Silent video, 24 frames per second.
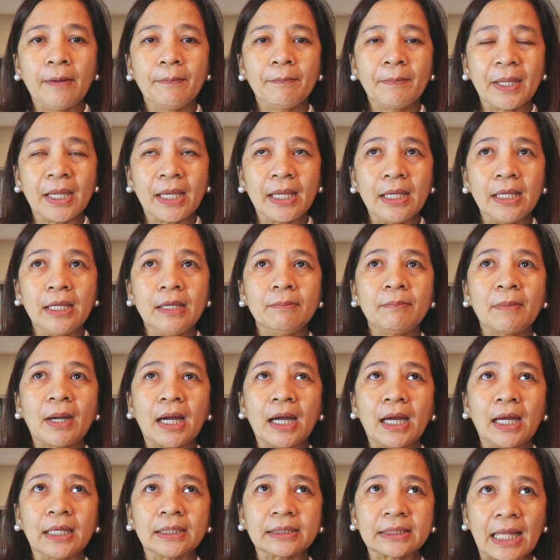may
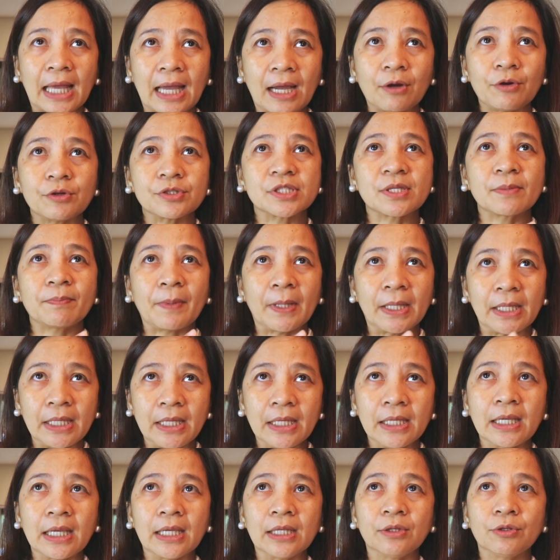mga tao sa
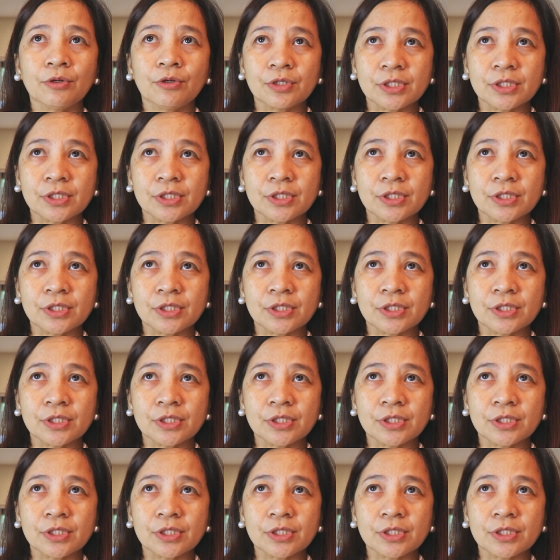paligid